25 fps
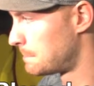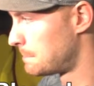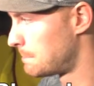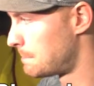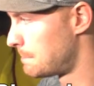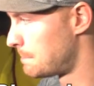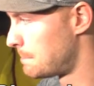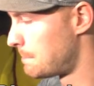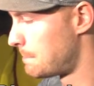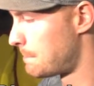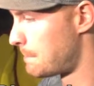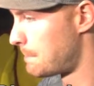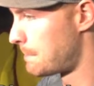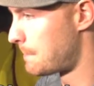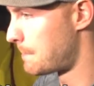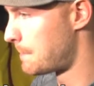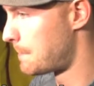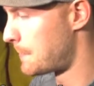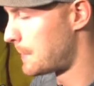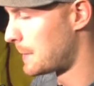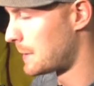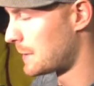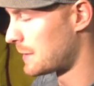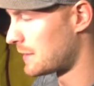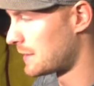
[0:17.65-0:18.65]
you a little more.
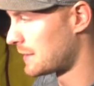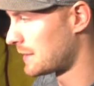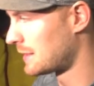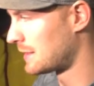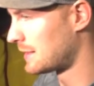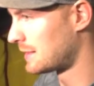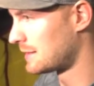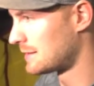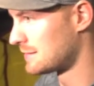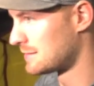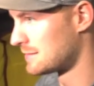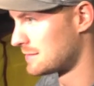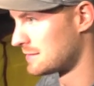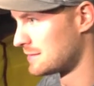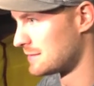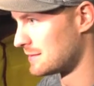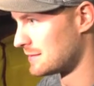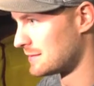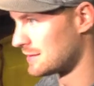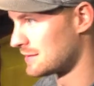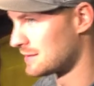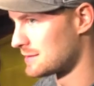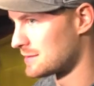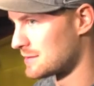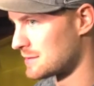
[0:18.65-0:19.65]
I think it,
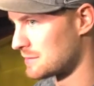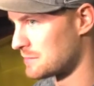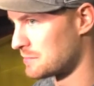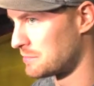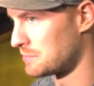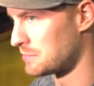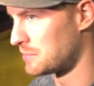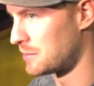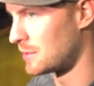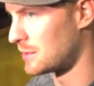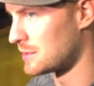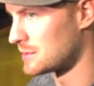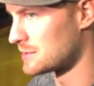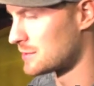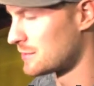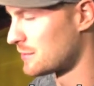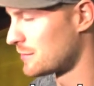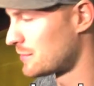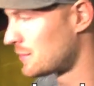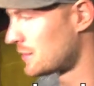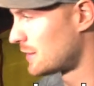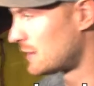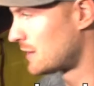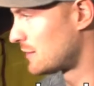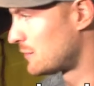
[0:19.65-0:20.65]
it's a positive
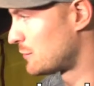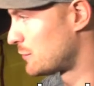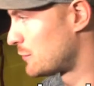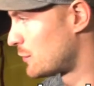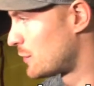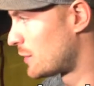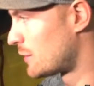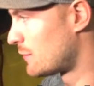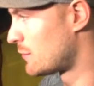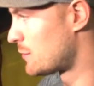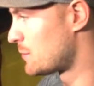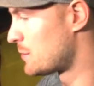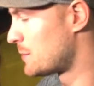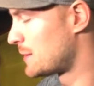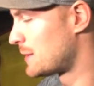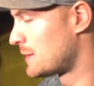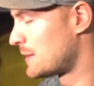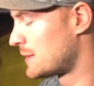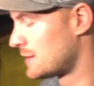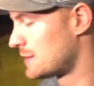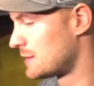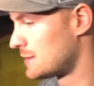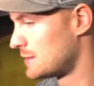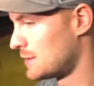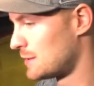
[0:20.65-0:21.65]
thing for
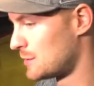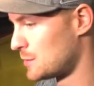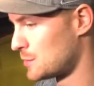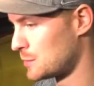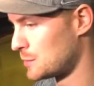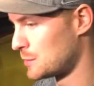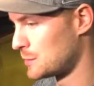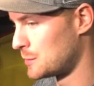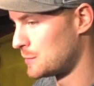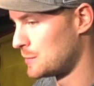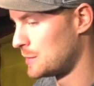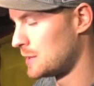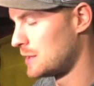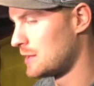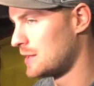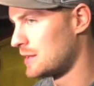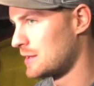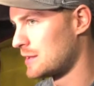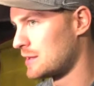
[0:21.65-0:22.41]
everybody, and not only me.